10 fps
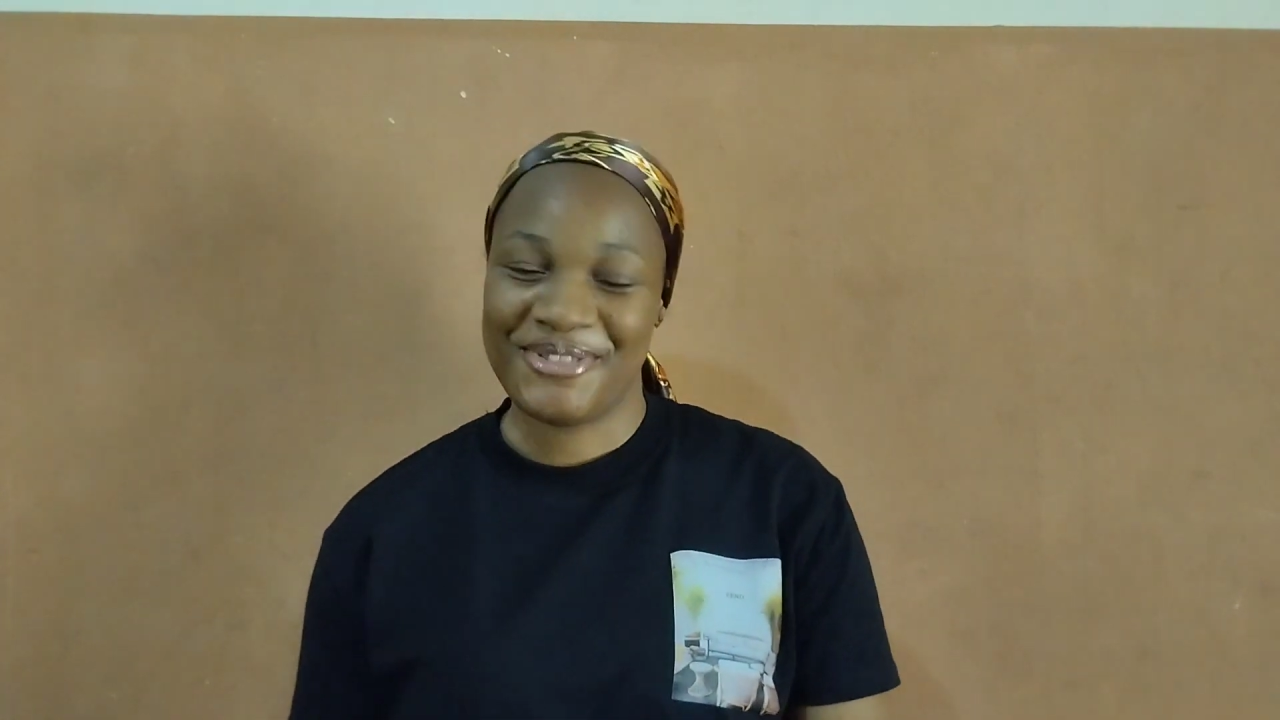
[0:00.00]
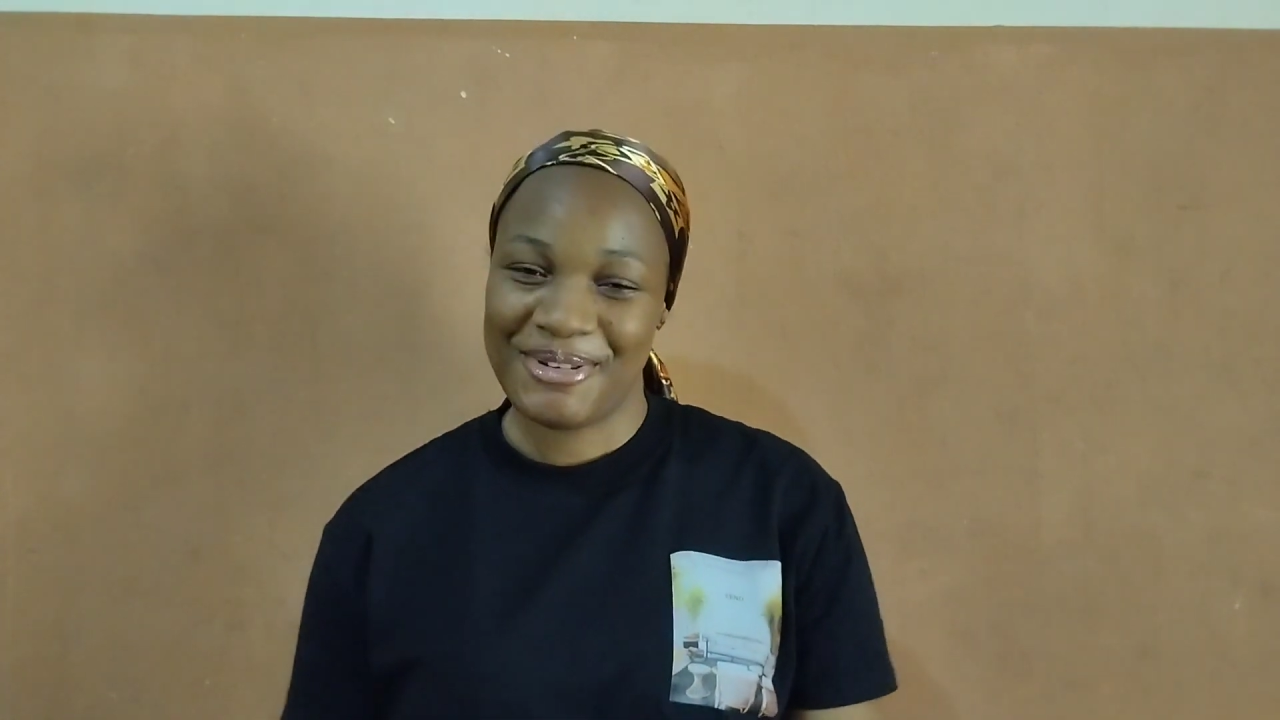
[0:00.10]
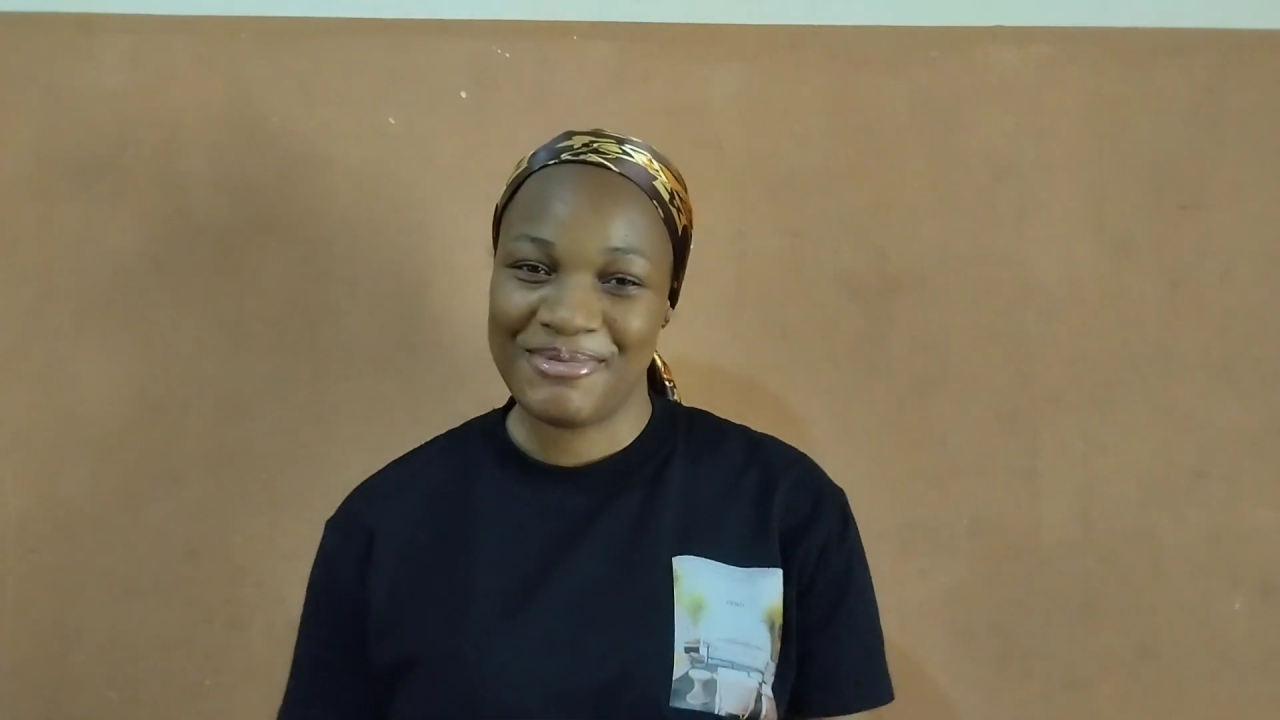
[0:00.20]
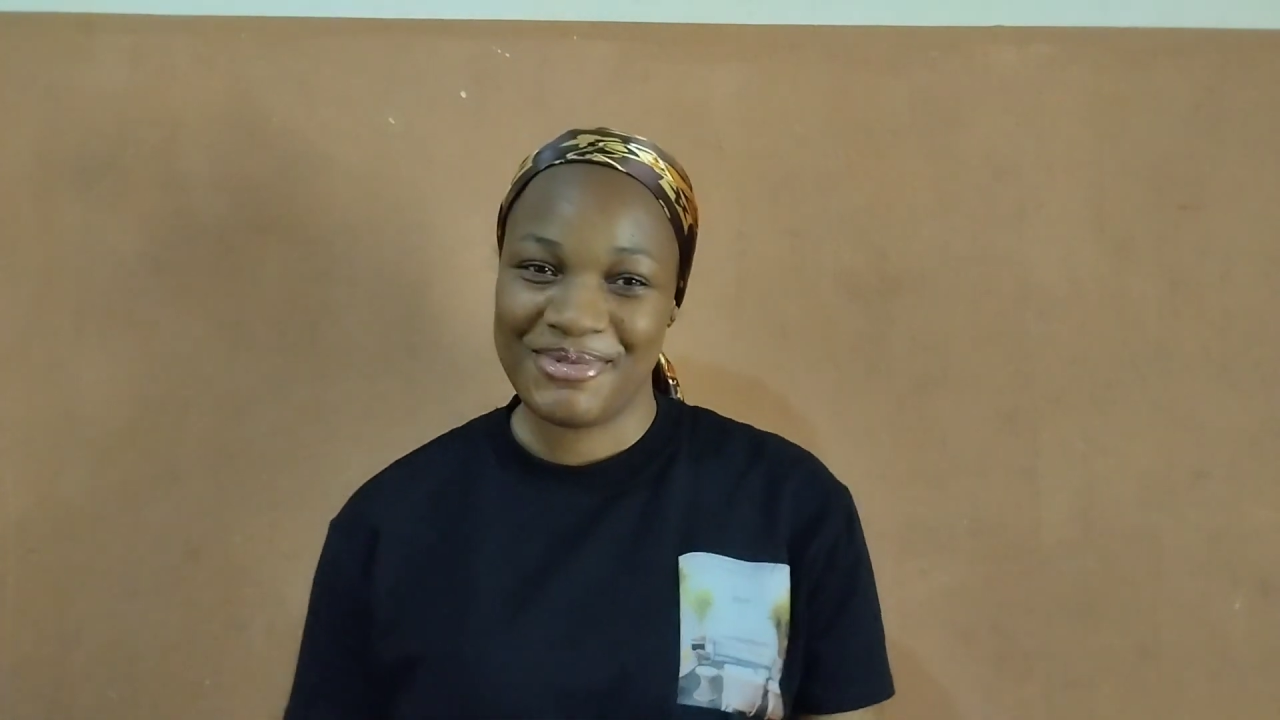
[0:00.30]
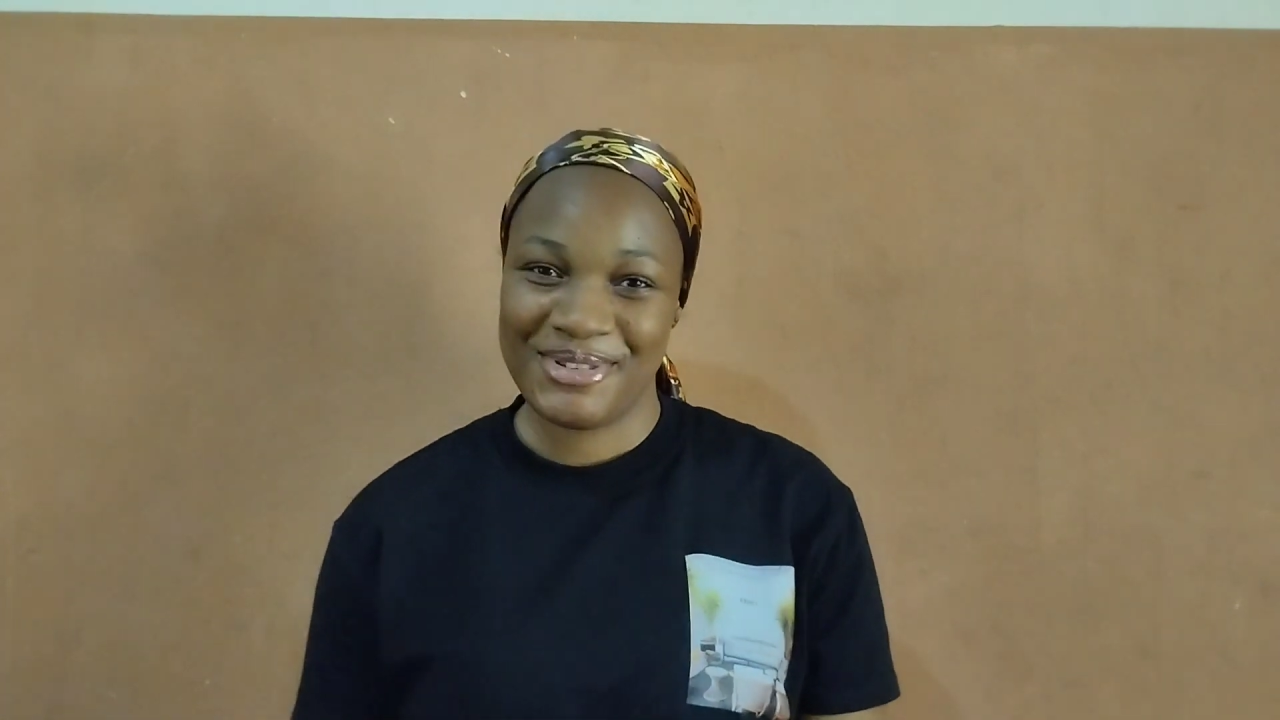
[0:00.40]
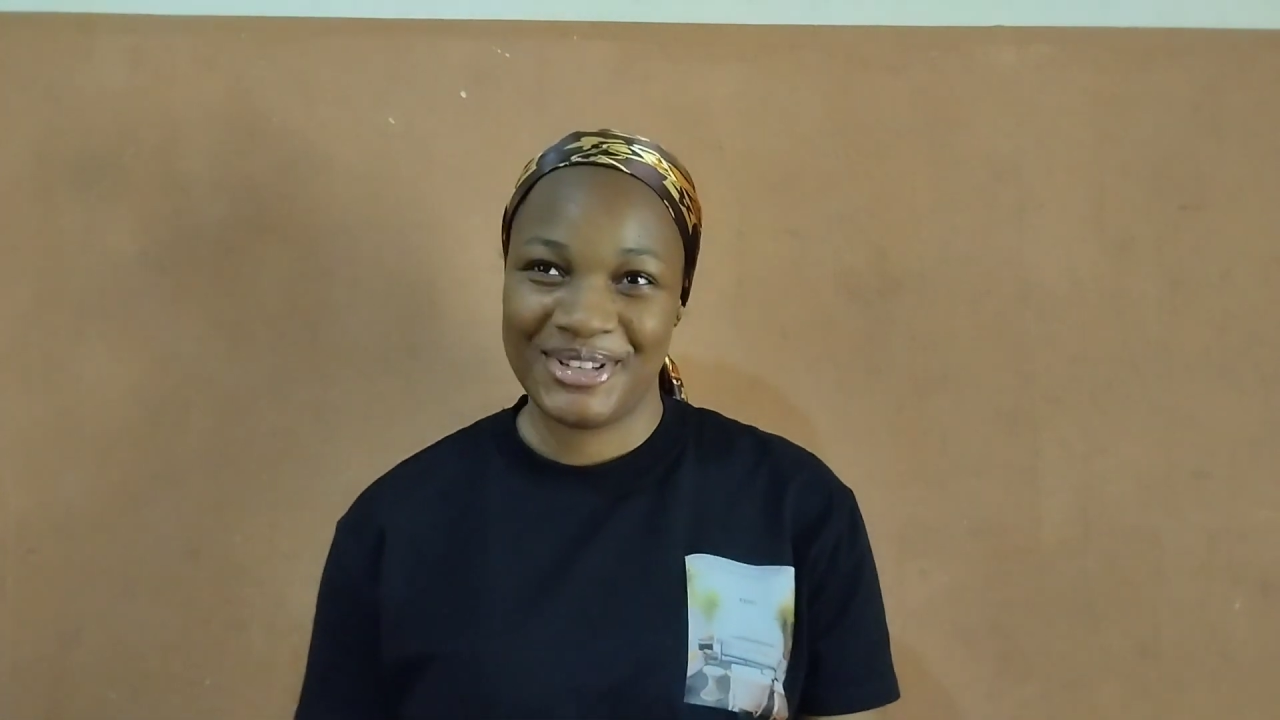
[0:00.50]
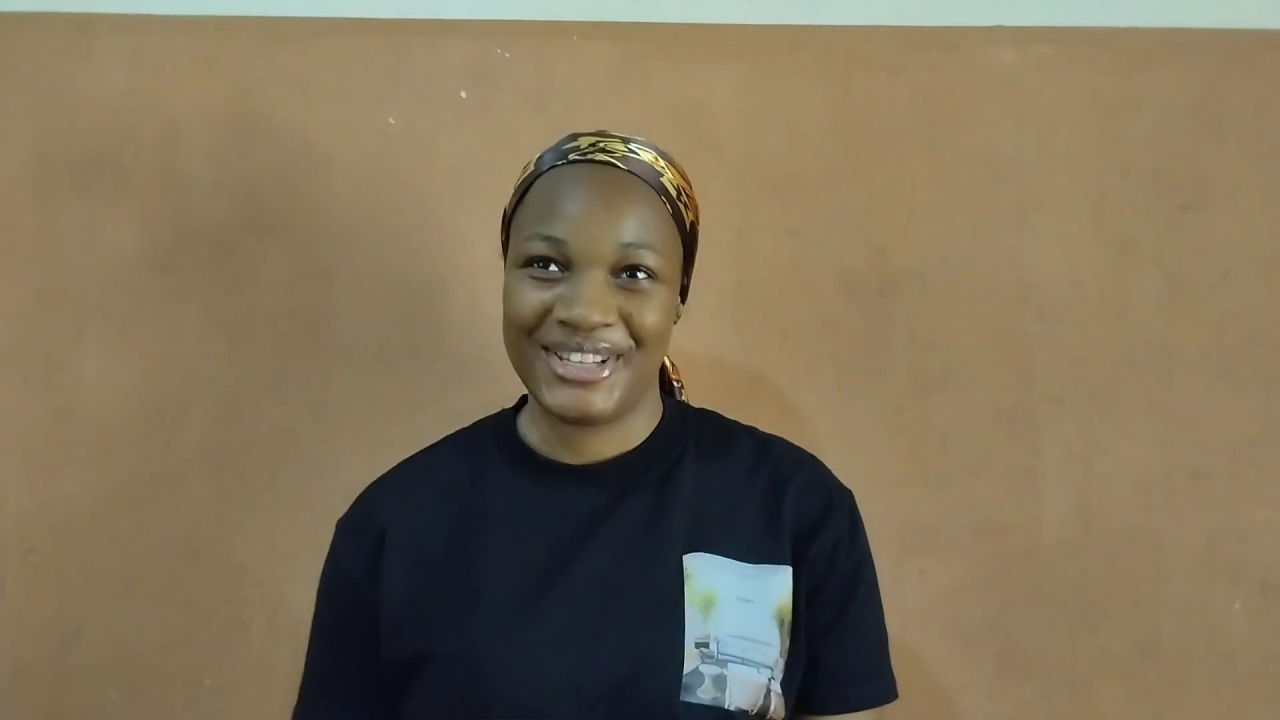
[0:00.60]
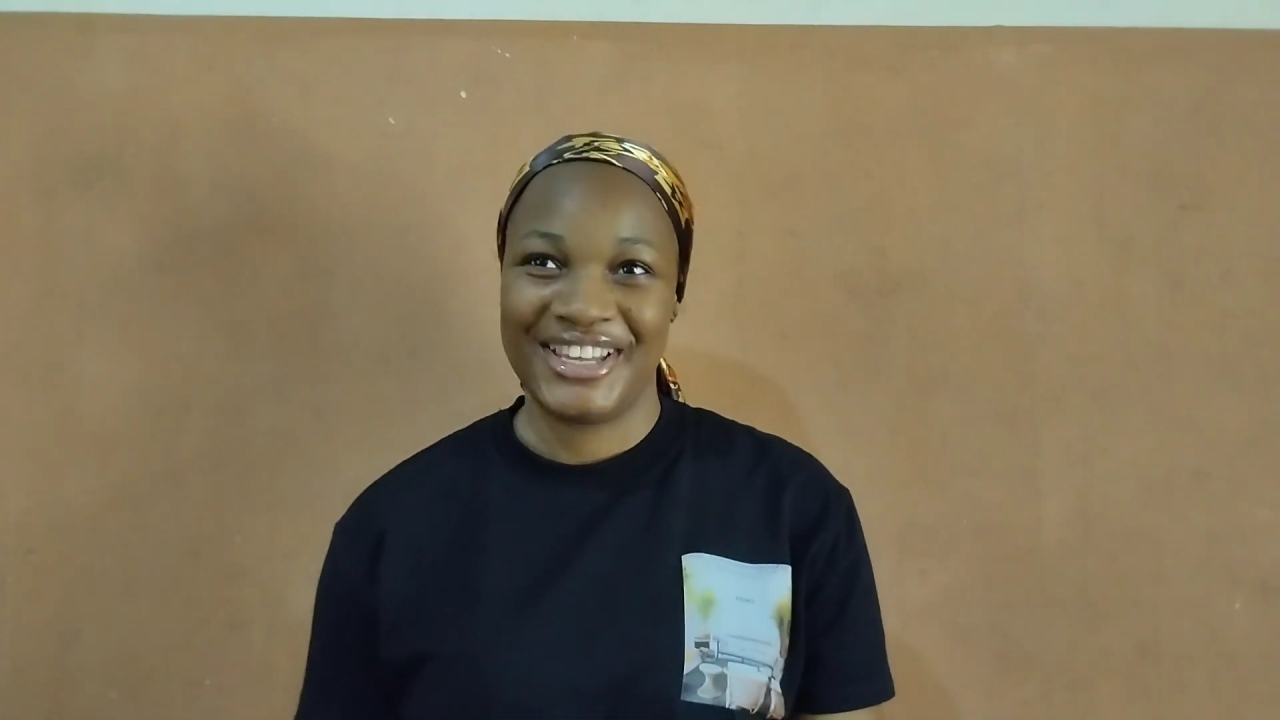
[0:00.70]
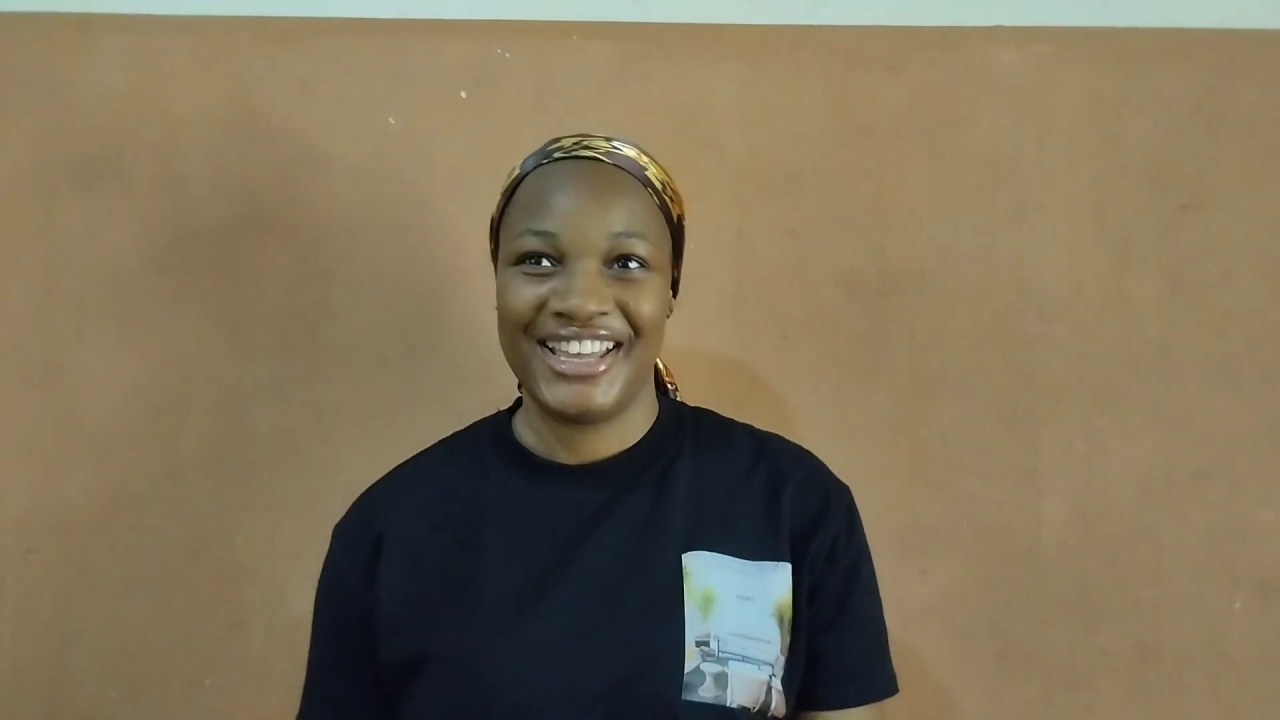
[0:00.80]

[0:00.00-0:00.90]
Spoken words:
February,